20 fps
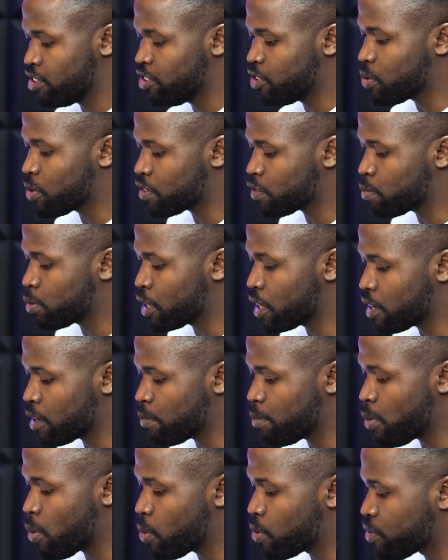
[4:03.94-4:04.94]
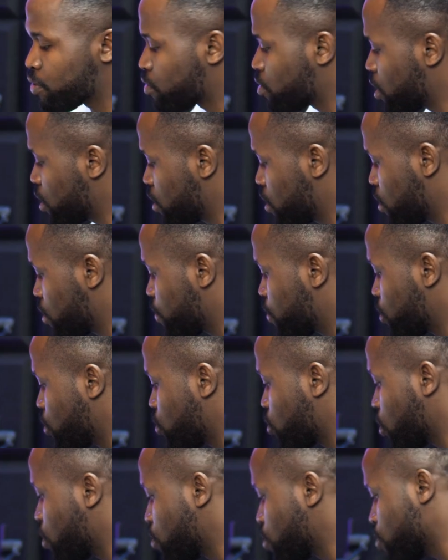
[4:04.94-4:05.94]
USB port right here for
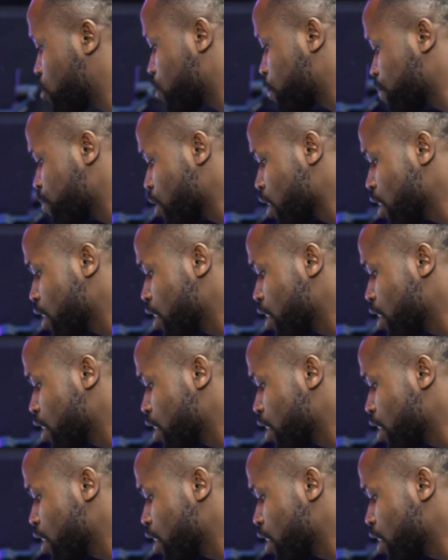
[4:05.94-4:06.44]
charging